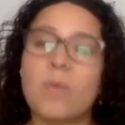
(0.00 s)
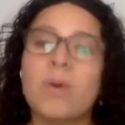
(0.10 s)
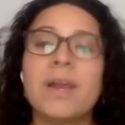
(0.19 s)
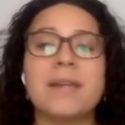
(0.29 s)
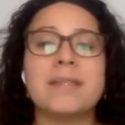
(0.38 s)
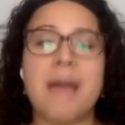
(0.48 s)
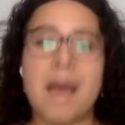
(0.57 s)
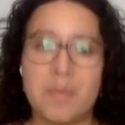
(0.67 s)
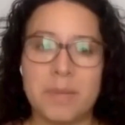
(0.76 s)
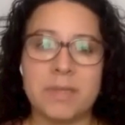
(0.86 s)
what has
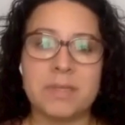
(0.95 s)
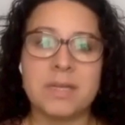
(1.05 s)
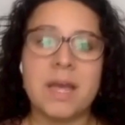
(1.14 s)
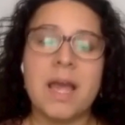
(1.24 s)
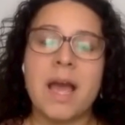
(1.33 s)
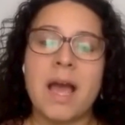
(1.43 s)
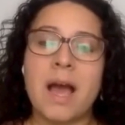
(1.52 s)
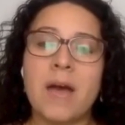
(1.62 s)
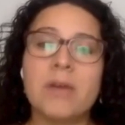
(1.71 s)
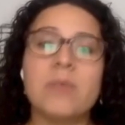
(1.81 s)
happened,
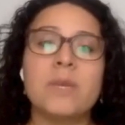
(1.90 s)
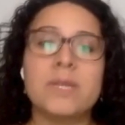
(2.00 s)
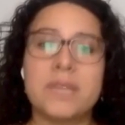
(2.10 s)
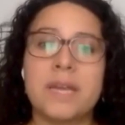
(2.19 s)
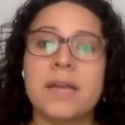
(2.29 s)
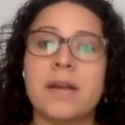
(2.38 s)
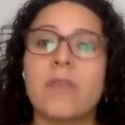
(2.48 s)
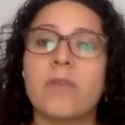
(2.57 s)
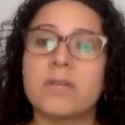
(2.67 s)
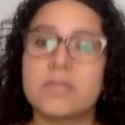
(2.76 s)
how can we take
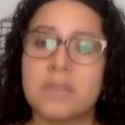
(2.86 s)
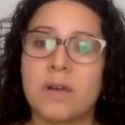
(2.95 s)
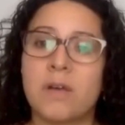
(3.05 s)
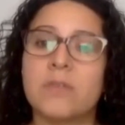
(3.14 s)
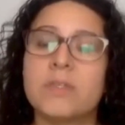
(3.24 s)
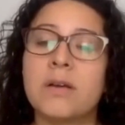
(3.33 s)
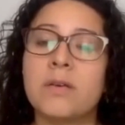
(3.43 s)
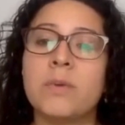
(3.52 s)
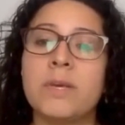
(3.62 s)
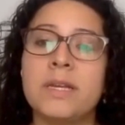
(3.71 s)
care of ourselves,
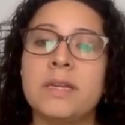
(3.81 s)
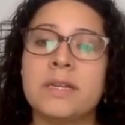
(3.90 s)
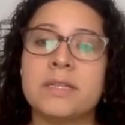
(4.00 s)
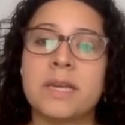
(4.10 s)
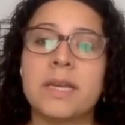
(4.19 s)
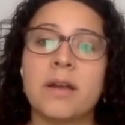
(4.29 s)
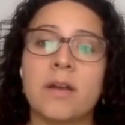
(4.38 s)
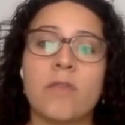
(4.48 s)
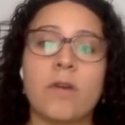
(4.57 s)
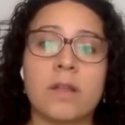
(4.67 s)
how do we take
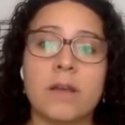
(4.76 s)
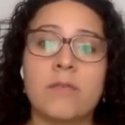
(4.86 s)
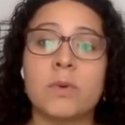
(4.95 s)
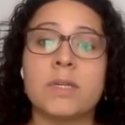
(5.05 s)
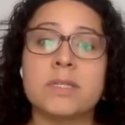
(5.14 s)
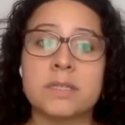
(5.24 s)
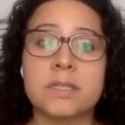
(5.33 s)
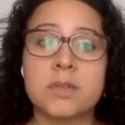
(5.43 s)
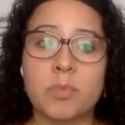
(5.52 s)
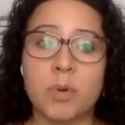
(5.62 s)
care of our loved ones
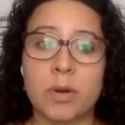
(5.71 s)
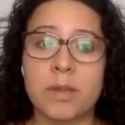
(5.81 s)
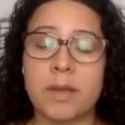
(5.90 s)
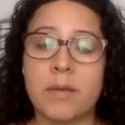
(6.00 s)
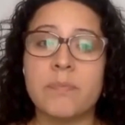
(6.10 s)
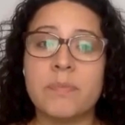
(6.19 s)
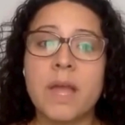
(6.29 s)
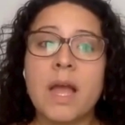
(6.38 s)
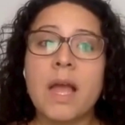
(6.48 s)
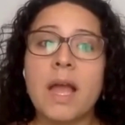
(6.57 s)
and support them.
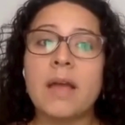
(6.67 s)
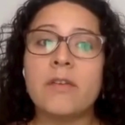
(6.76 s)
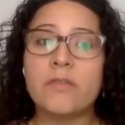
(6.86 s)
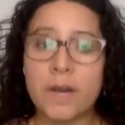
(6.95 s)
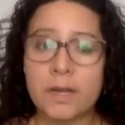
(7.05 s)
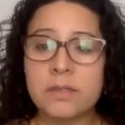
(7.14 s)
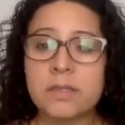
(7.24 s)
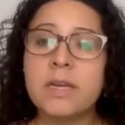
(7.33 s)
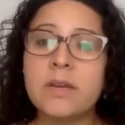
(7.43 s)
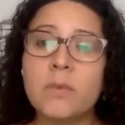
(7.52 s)
And
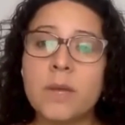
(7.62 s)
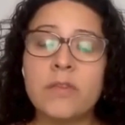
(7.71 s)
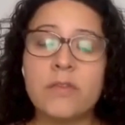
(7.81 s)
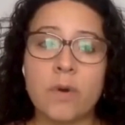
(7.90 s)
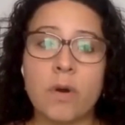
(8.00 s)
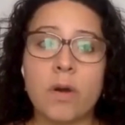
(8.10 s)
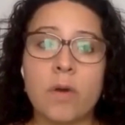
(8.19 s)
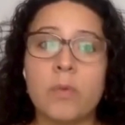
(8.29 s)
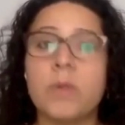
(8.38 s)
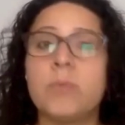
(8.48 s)
finally, in week
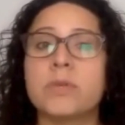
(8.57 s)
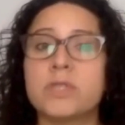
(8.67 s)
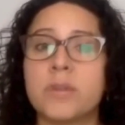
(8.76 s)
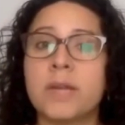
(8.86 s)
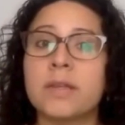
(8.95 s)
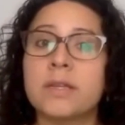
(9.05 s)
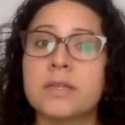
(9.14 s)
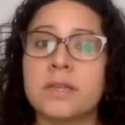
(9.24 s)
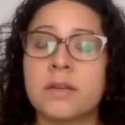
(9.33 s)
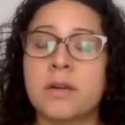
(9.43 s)
4, we will
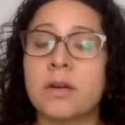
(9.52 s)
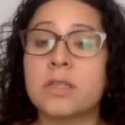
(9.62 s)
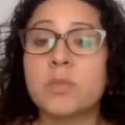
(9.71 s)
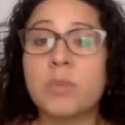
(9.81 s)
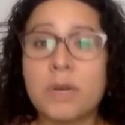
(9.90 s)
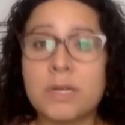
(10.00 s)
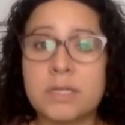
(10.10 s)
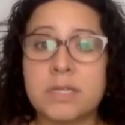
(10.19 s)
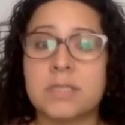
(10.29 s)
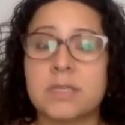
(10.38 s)
strengthen our support
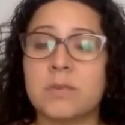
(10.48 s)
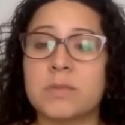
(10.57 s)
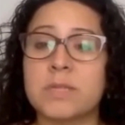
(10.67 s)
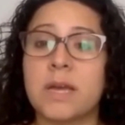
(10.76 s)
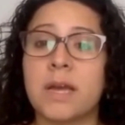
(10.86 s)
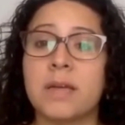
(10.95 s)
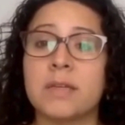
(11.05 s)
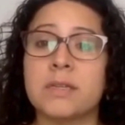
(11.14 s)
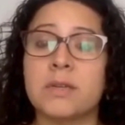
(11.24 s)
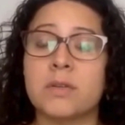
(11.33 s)
systems
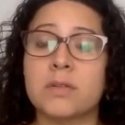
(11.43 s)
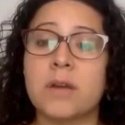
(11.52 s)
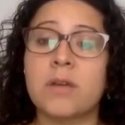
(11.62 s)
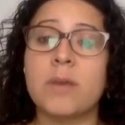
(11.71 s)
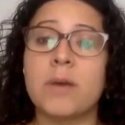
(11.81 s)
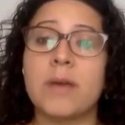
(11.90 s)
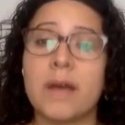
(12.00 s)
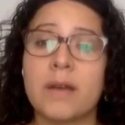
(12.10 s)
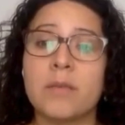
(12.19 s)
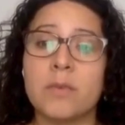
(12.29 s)
and, talk about
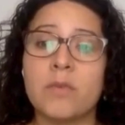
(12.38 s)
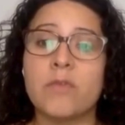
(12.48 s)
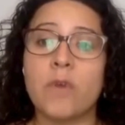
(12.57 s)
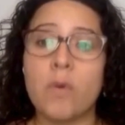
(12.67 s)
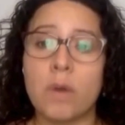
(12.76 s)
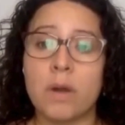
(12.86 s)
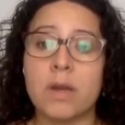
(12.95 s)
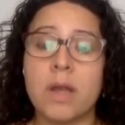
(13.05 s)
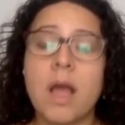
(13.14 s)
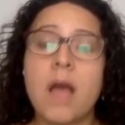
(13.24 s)
how to move
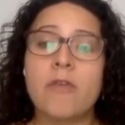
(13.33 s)
forward